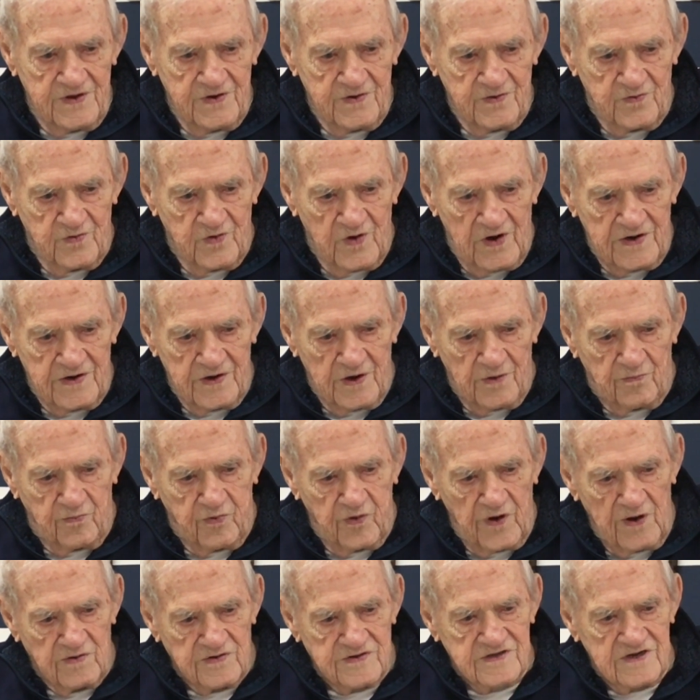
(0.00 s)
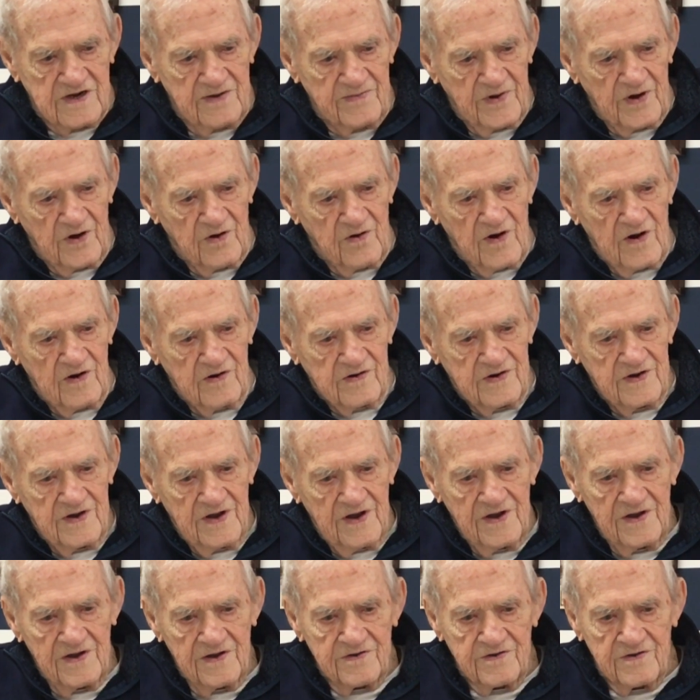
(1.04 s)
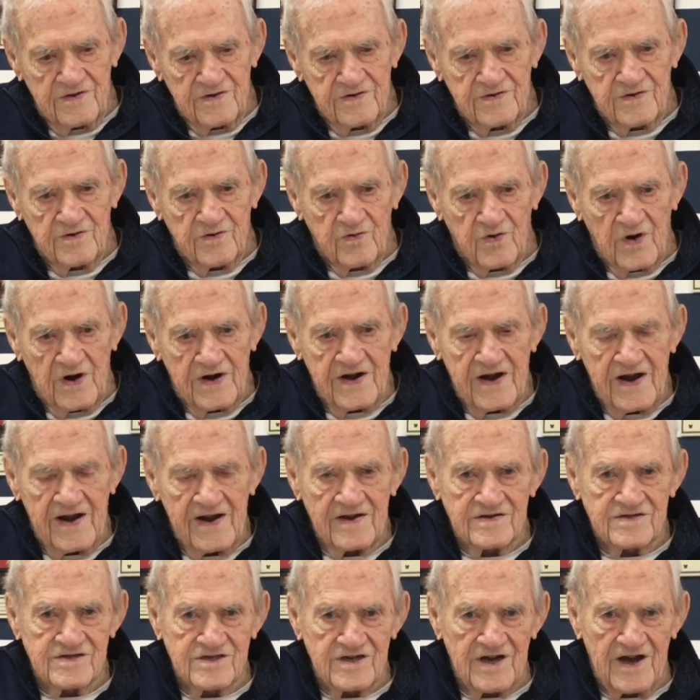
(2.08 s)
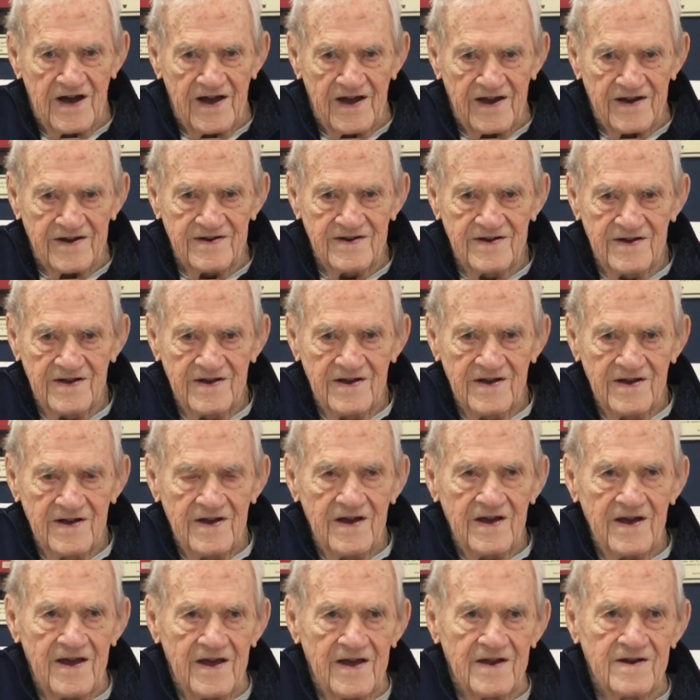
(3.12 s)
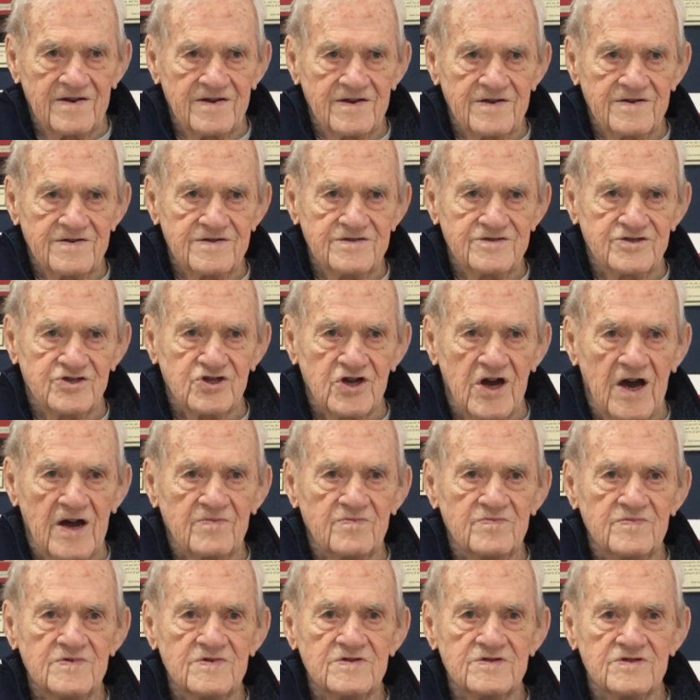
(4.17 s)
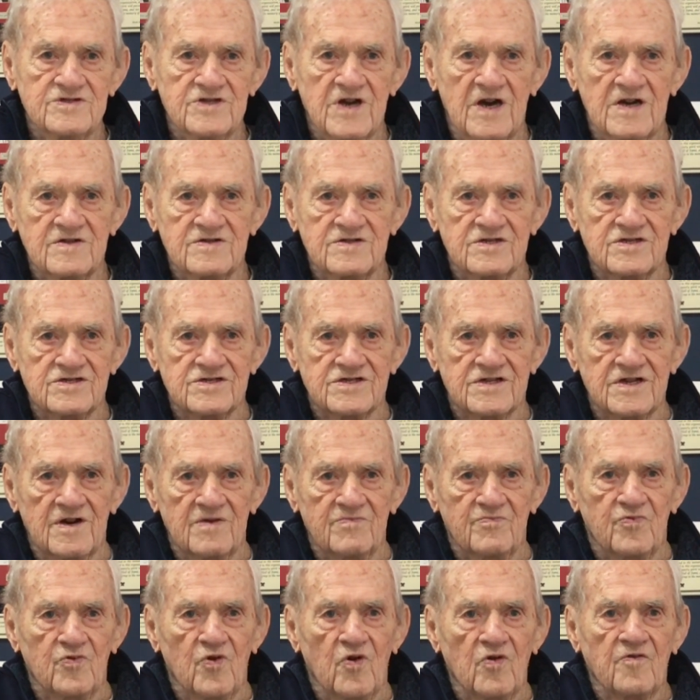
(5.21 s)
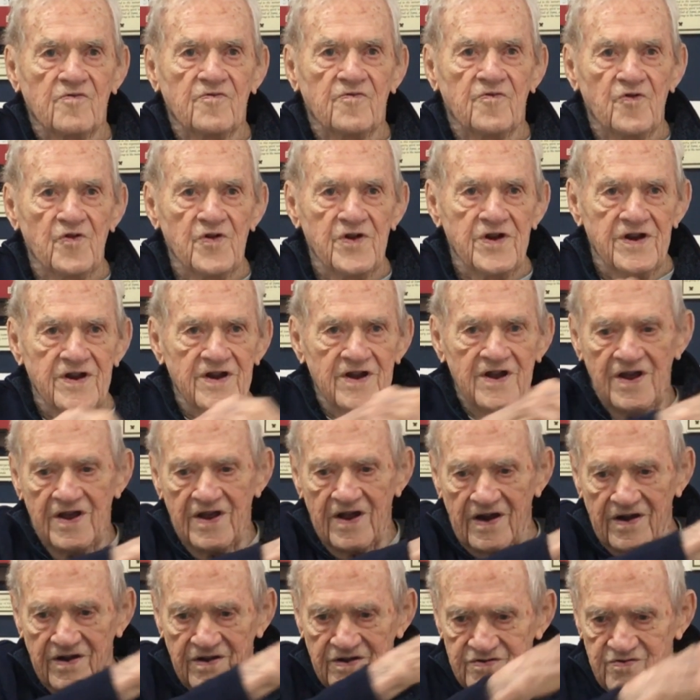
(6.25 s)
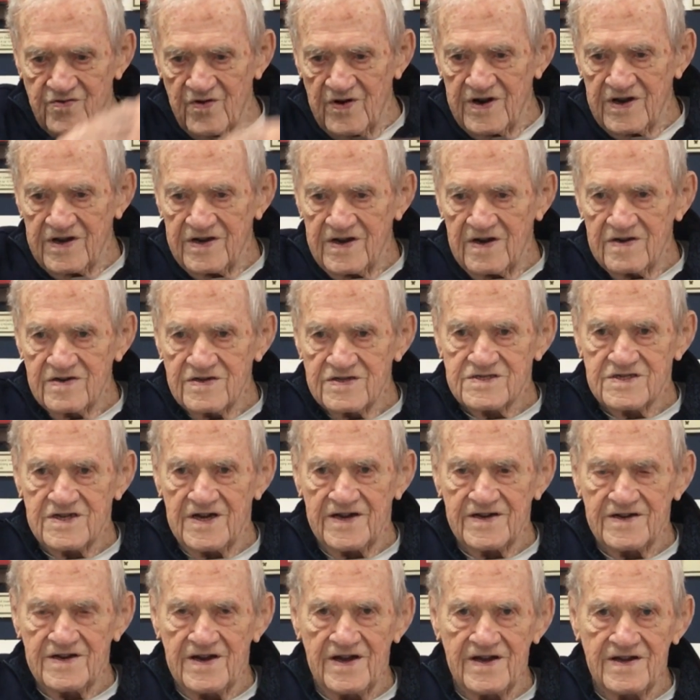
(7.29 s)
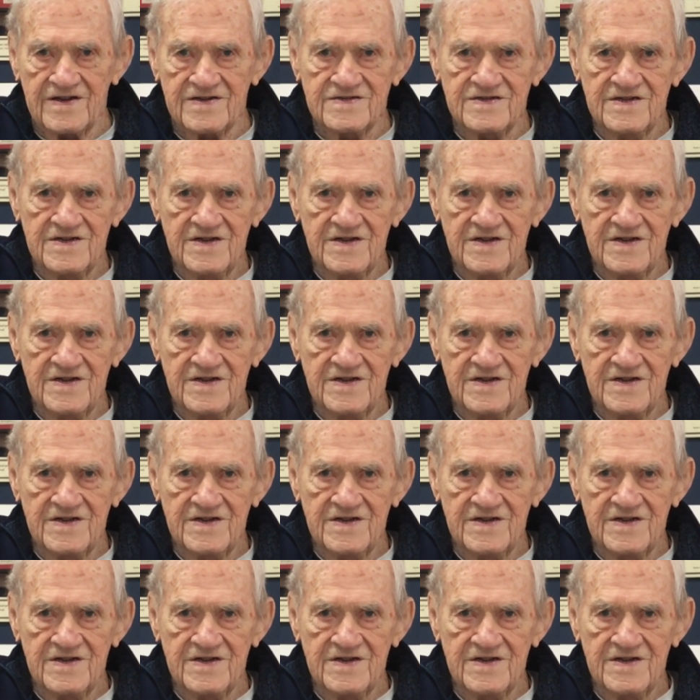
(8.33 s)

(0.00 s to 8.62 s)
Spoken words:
the play was coming around the right-hand side, and John Chisera broke free, and he was running down the sideline,